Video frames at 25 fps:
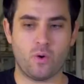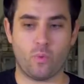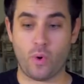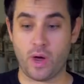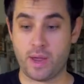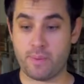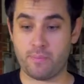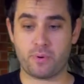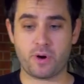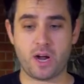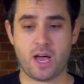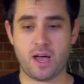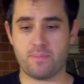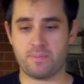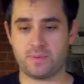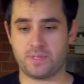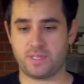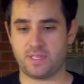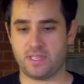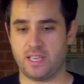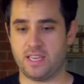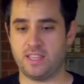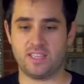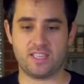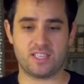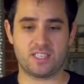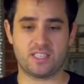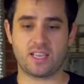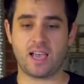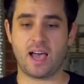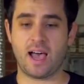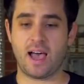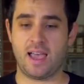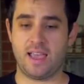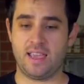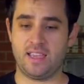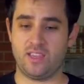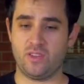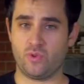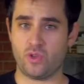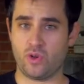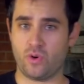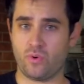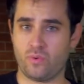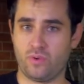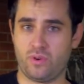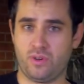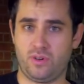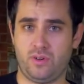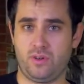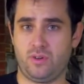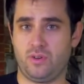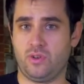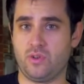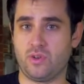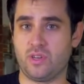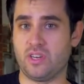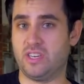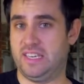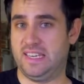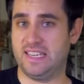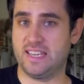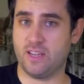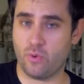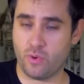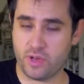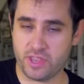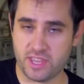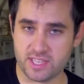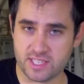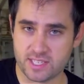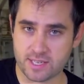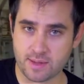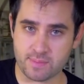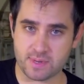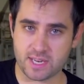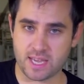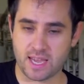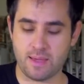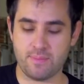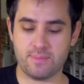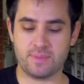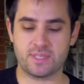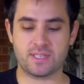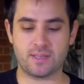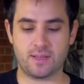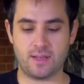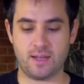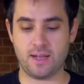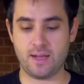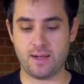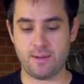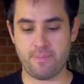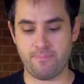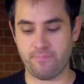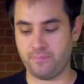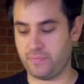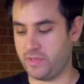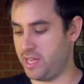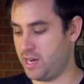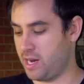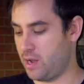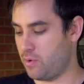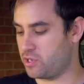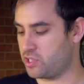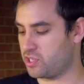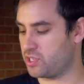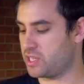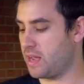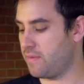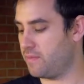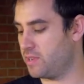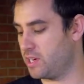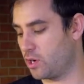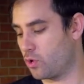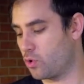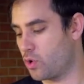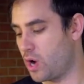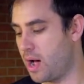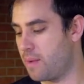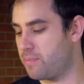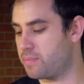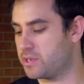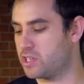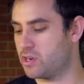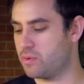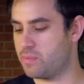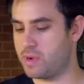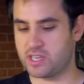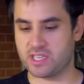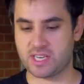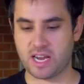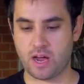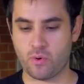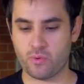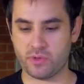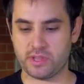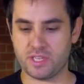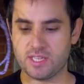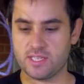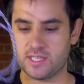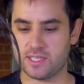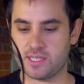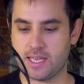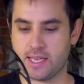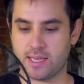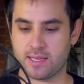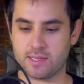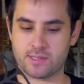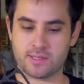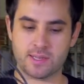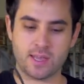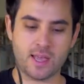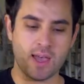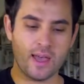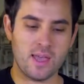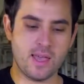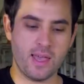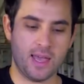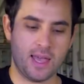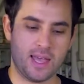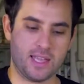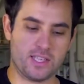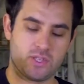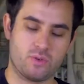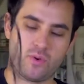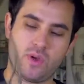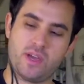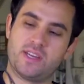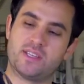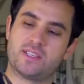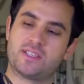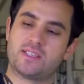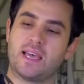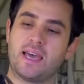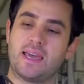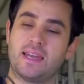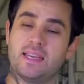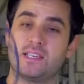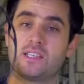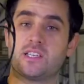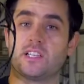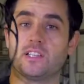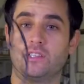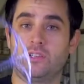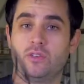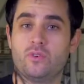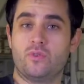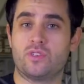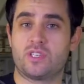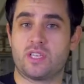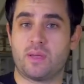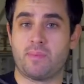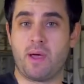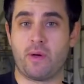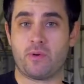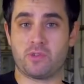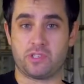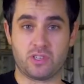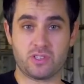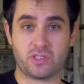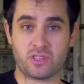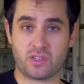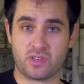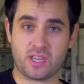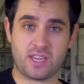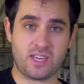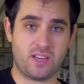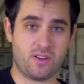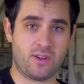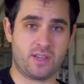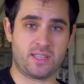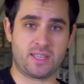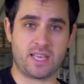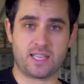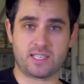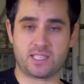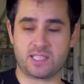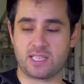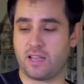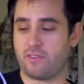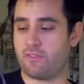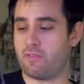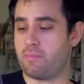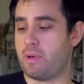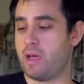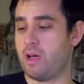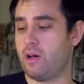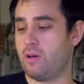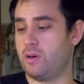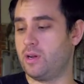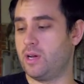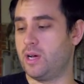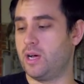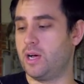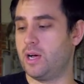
white props in the sky, you can deal with it sometimes, and I was just having to crop too much out with these things, and so I decided to lose them. I was also hearing that stuff about